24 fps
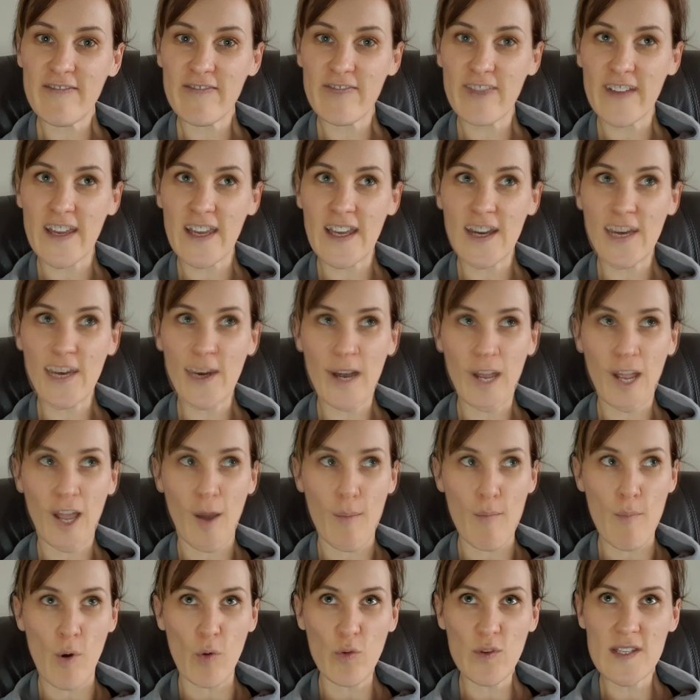I think what I
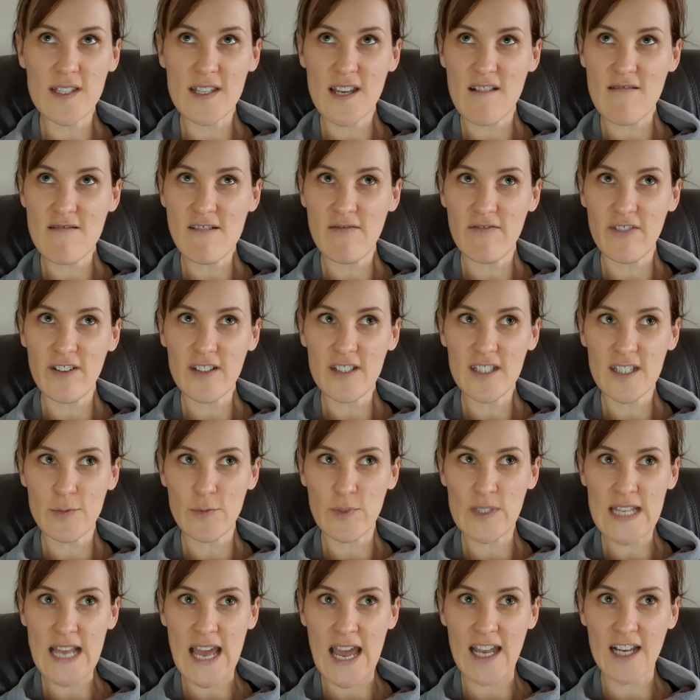got most out of it
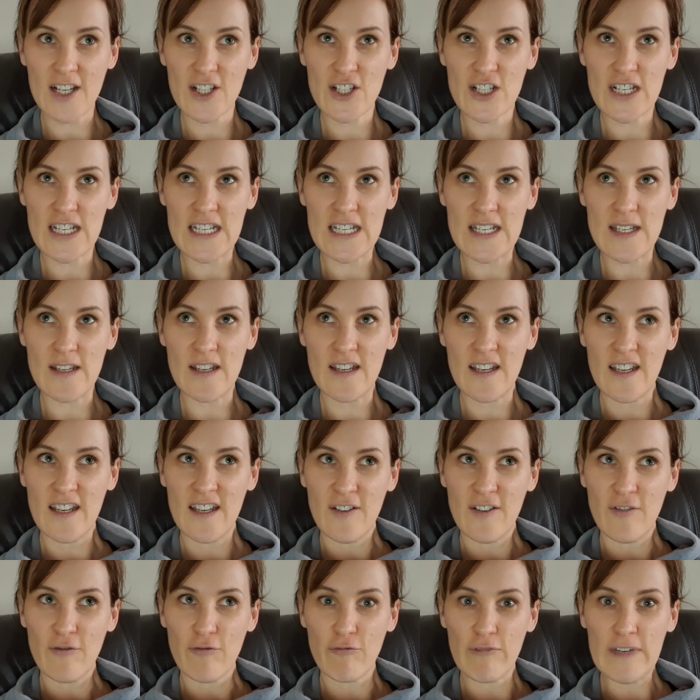was actually
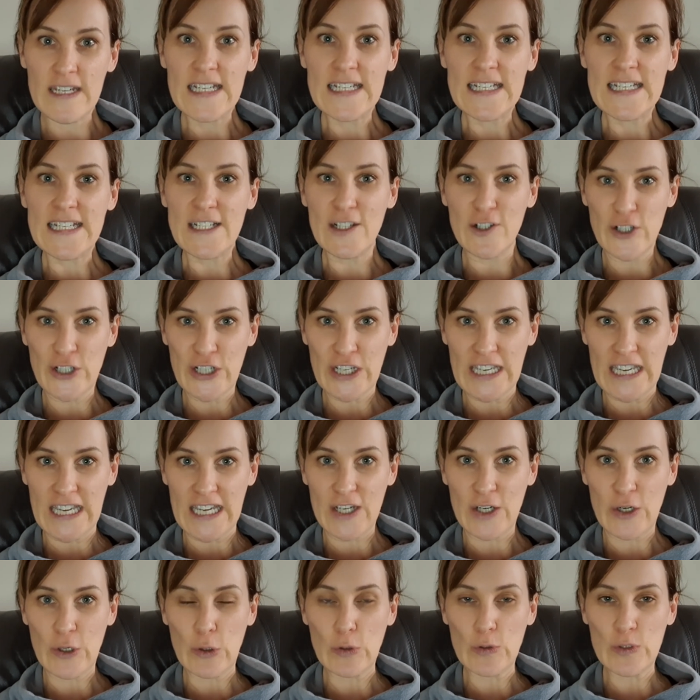really looking at
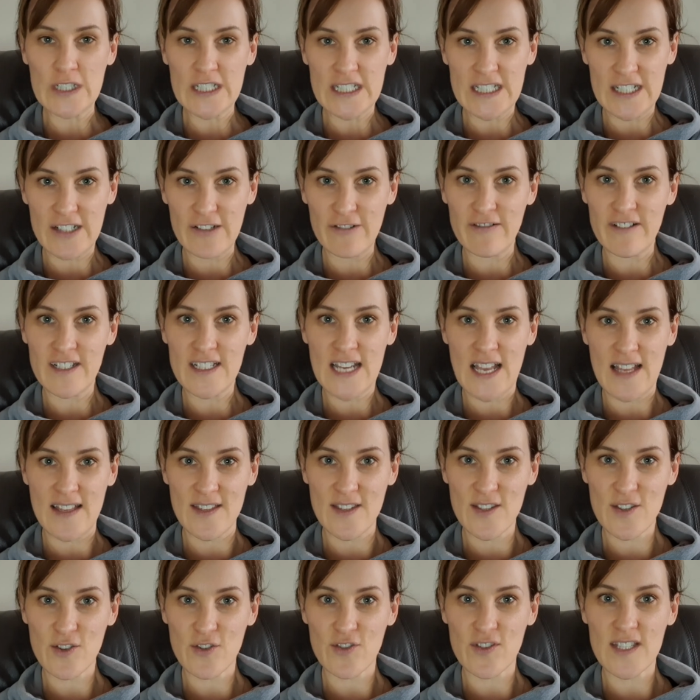golden era
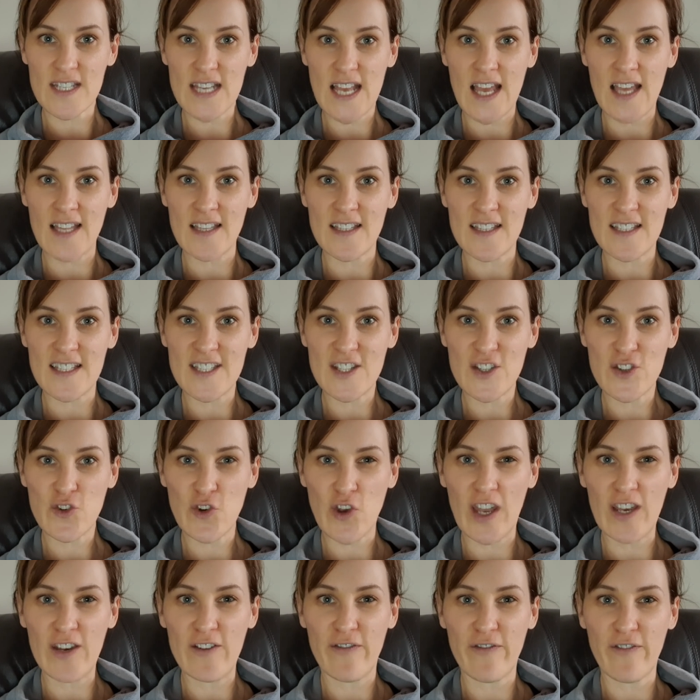dancers and
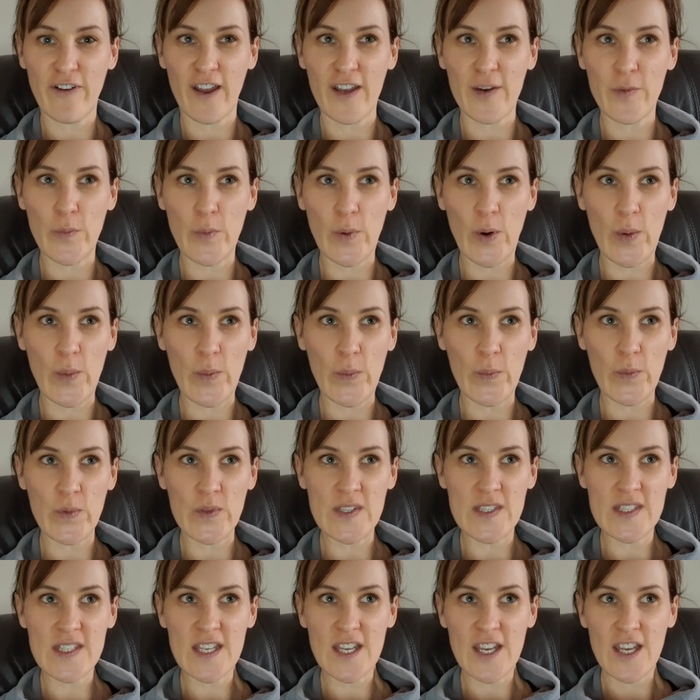trying to find what
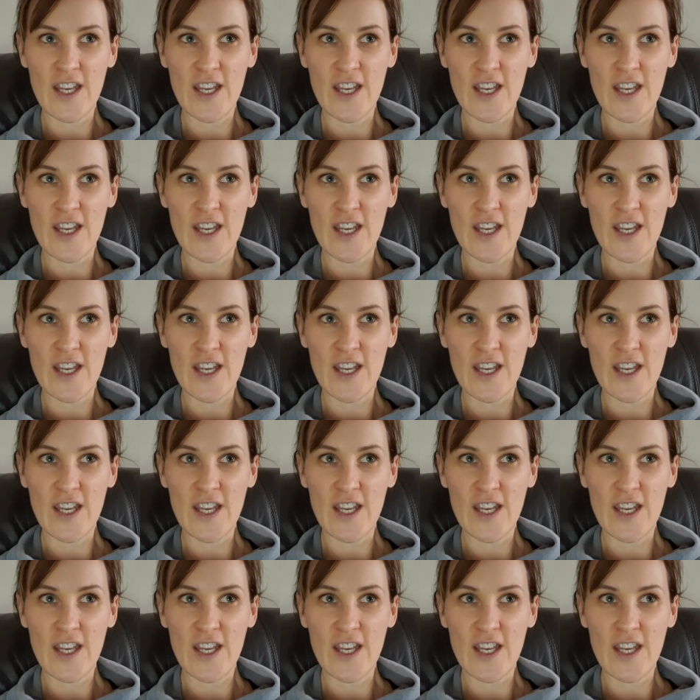was